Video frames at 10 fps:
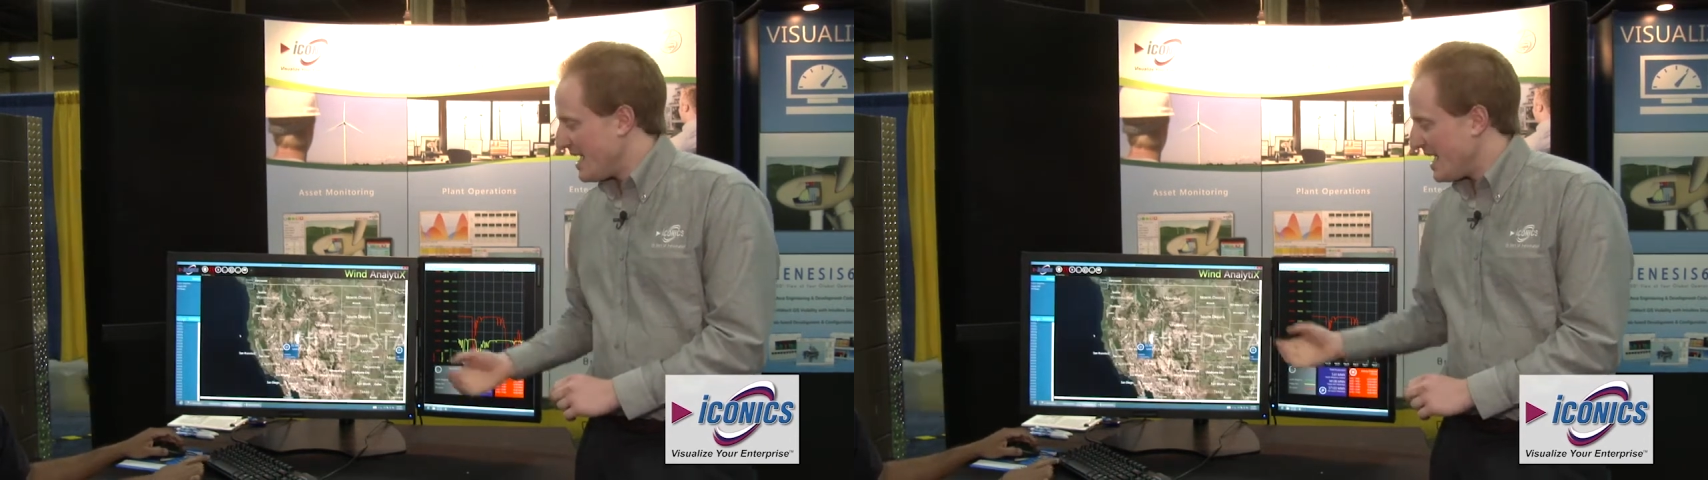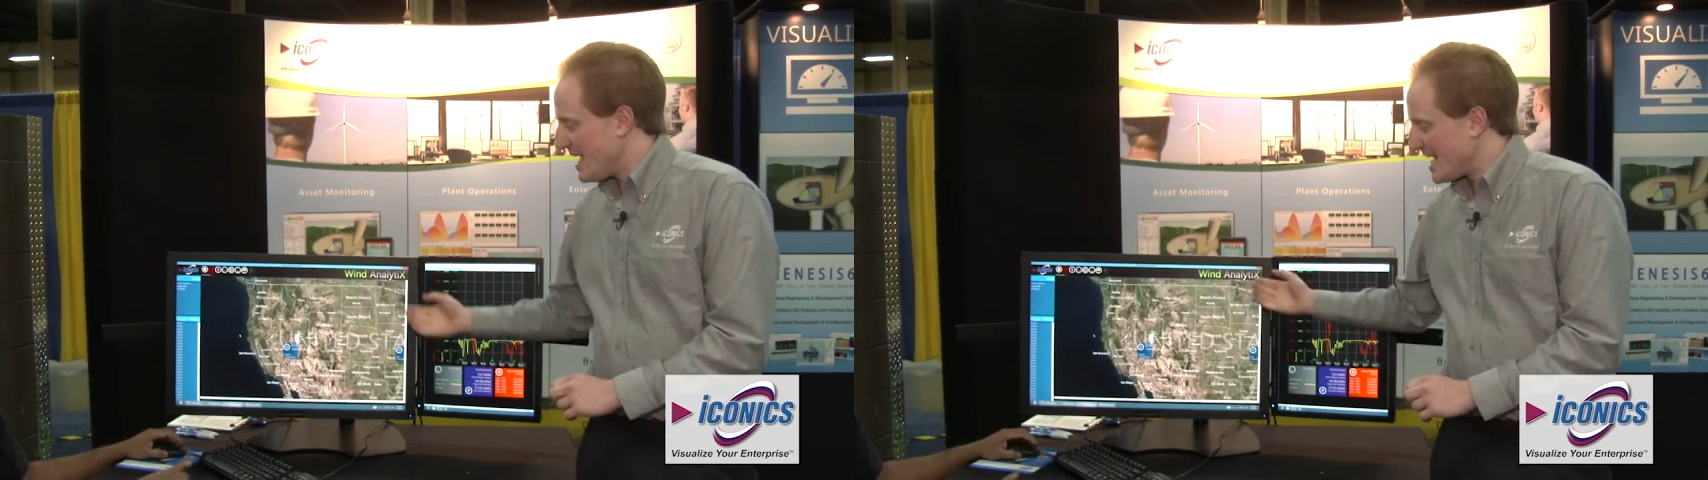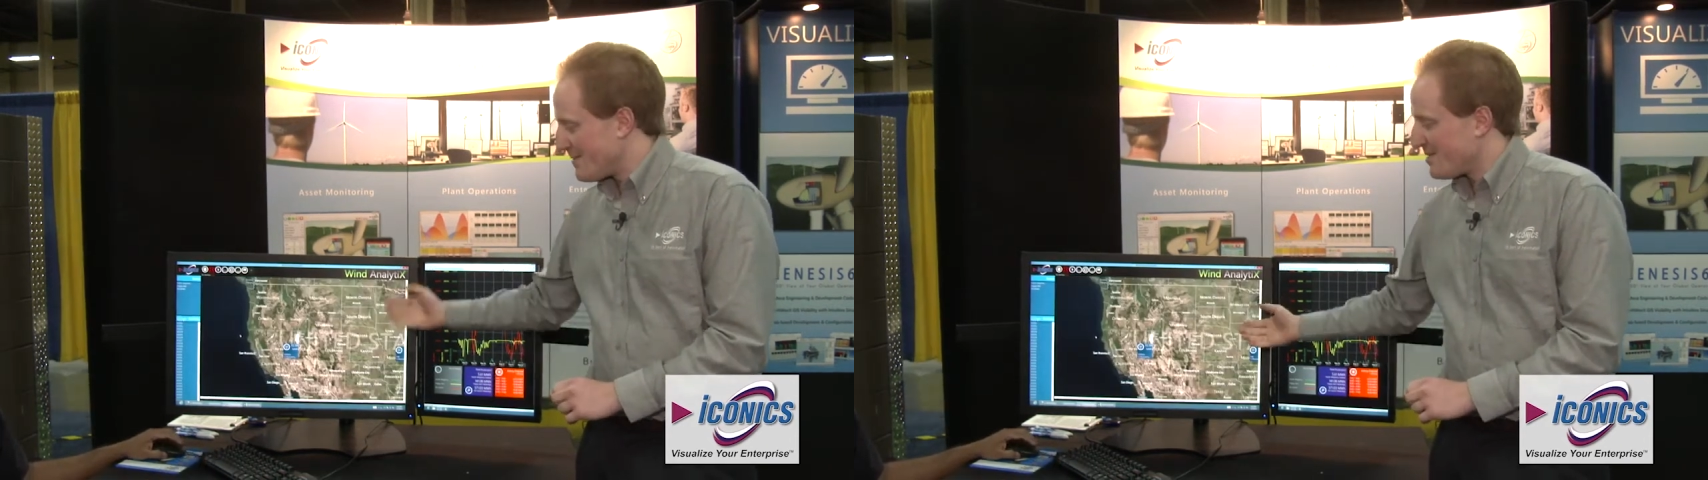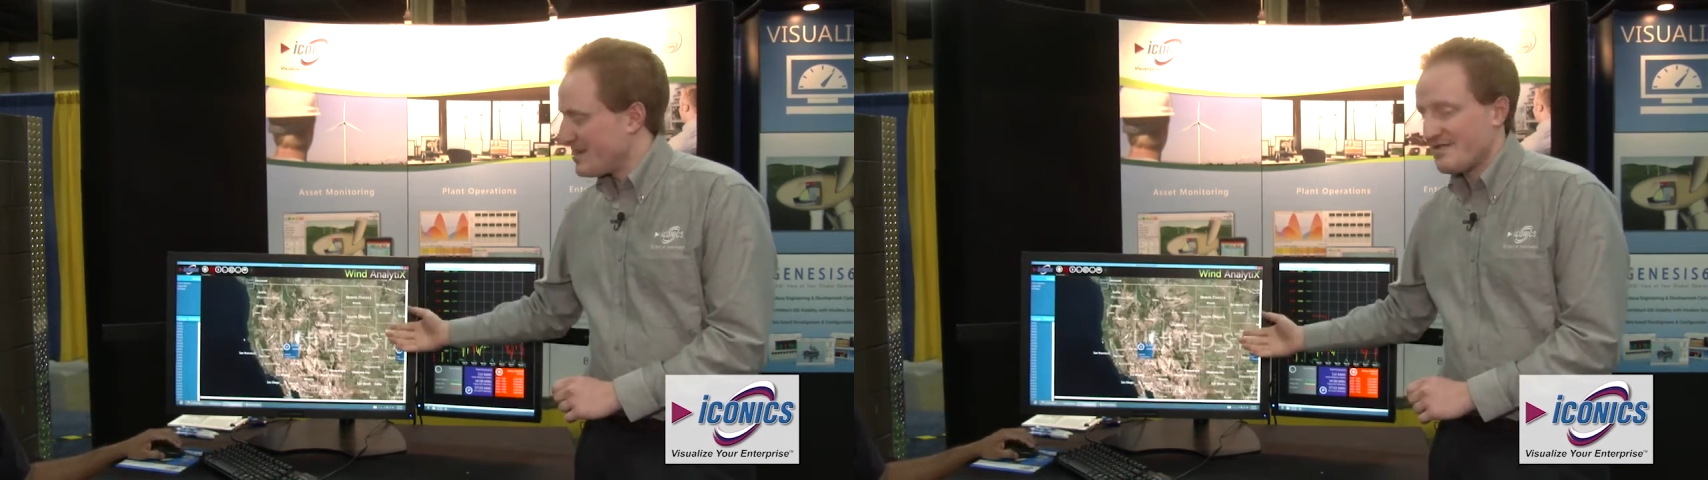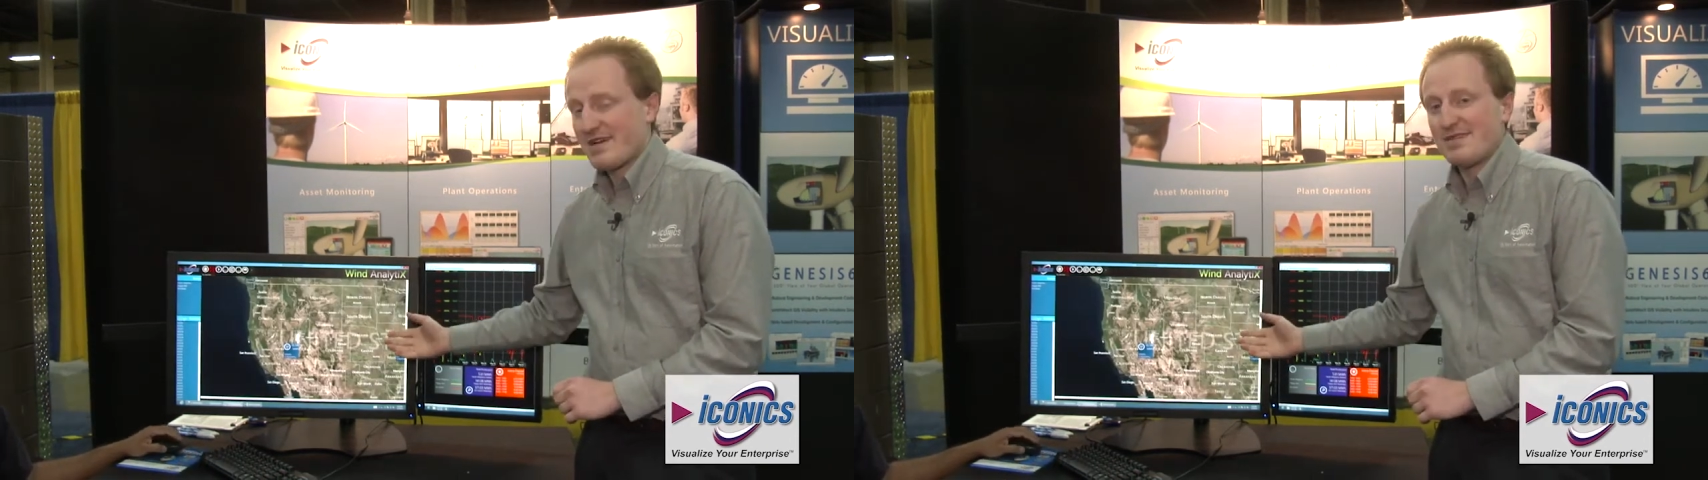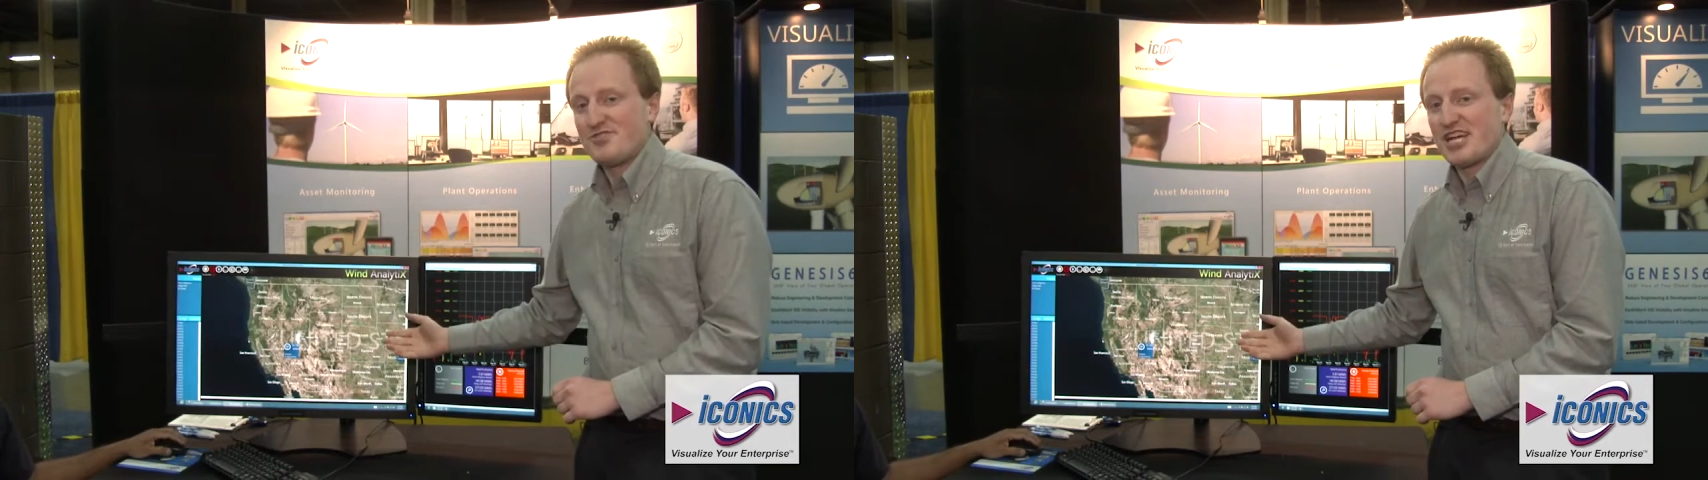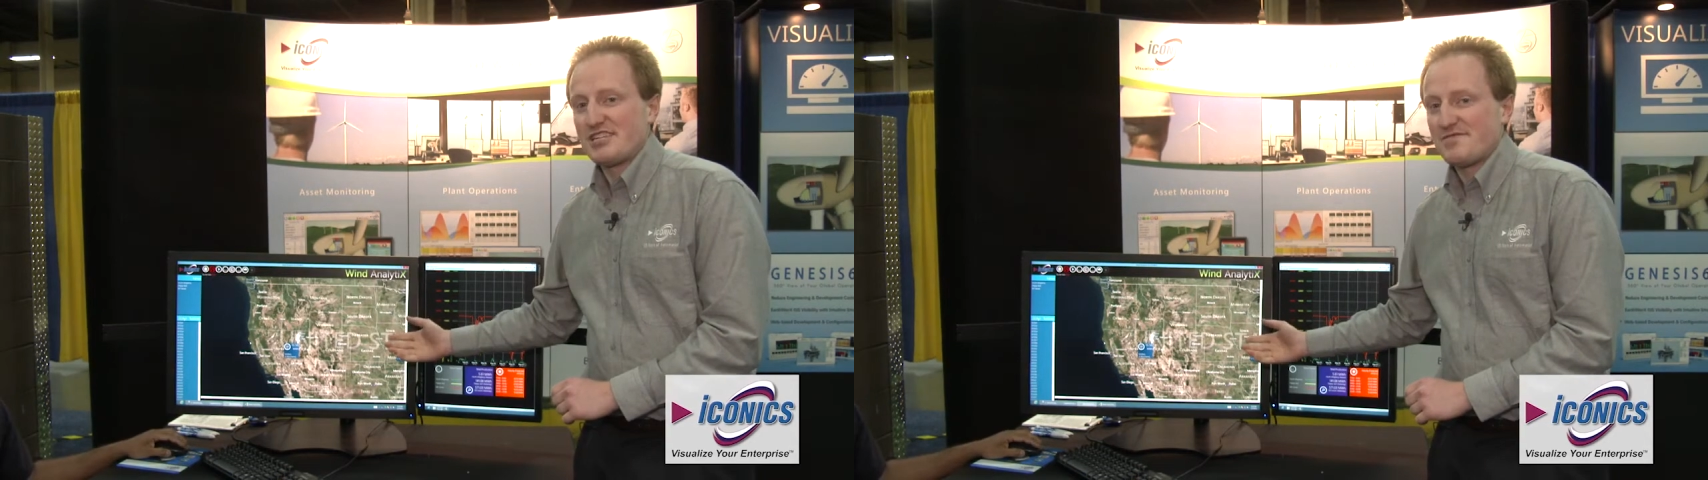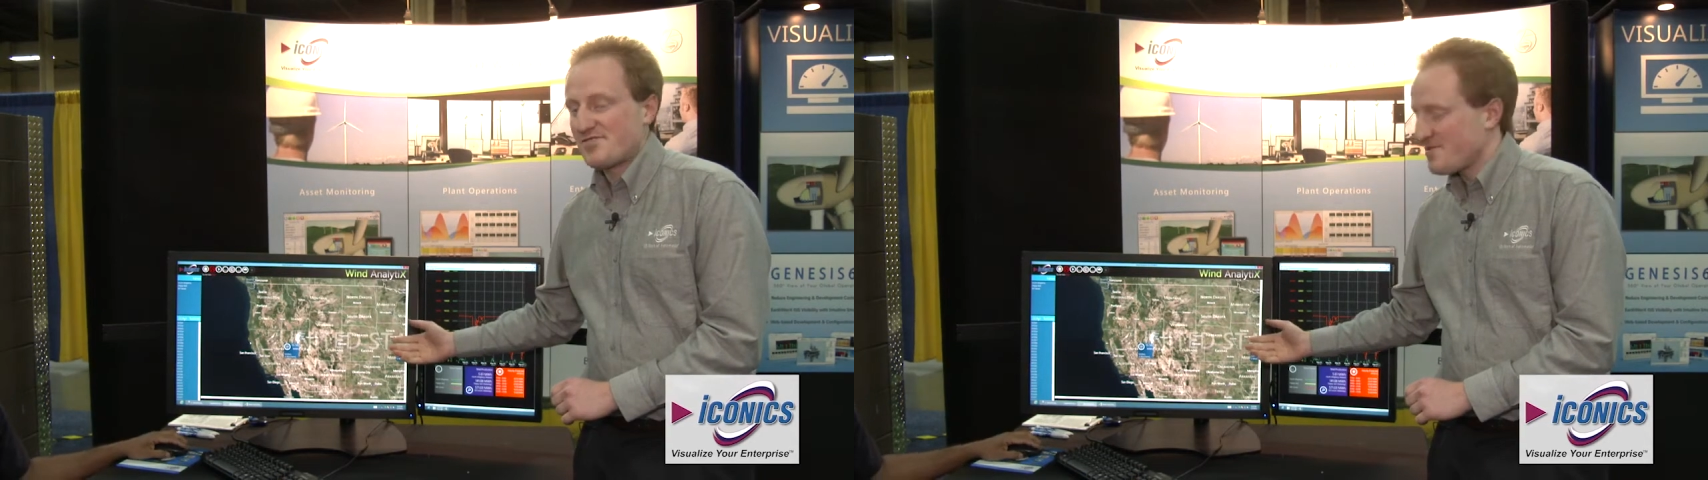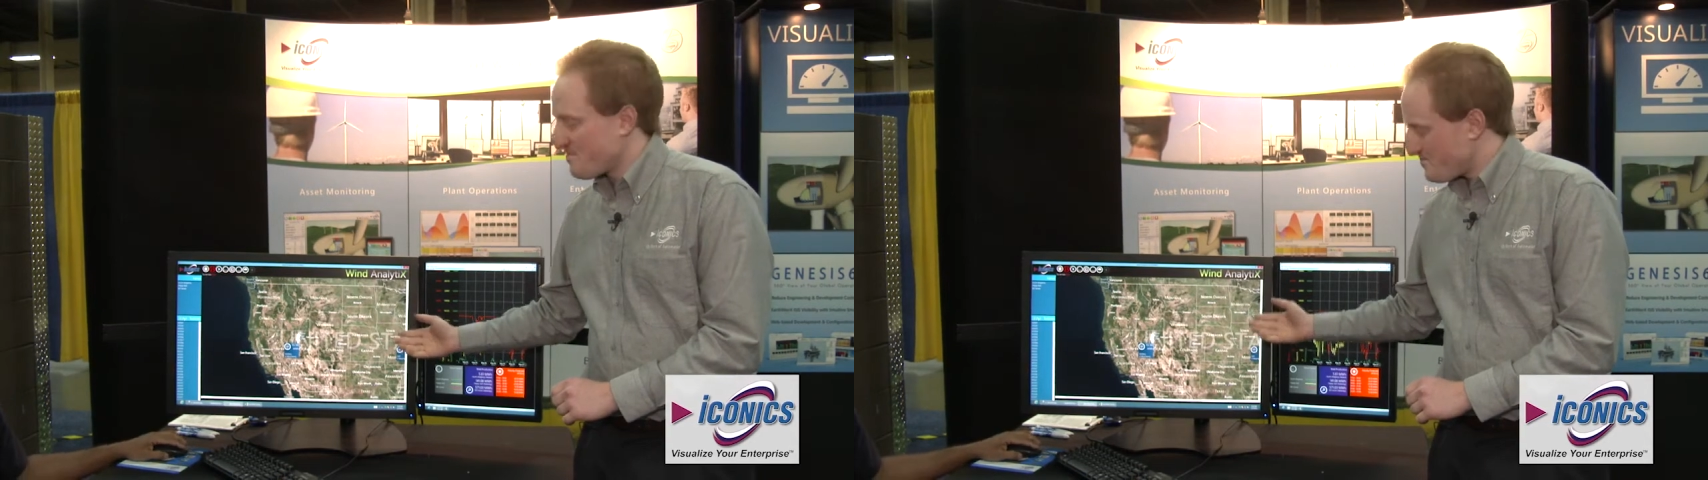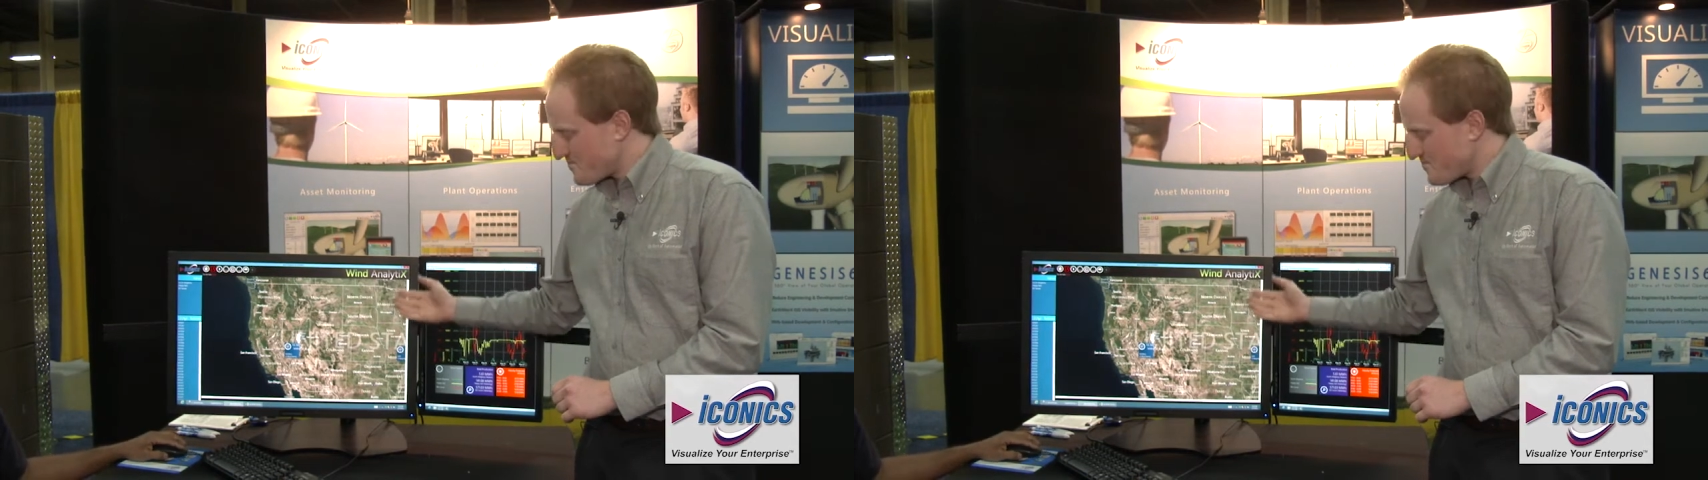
And am I meeting my objectives?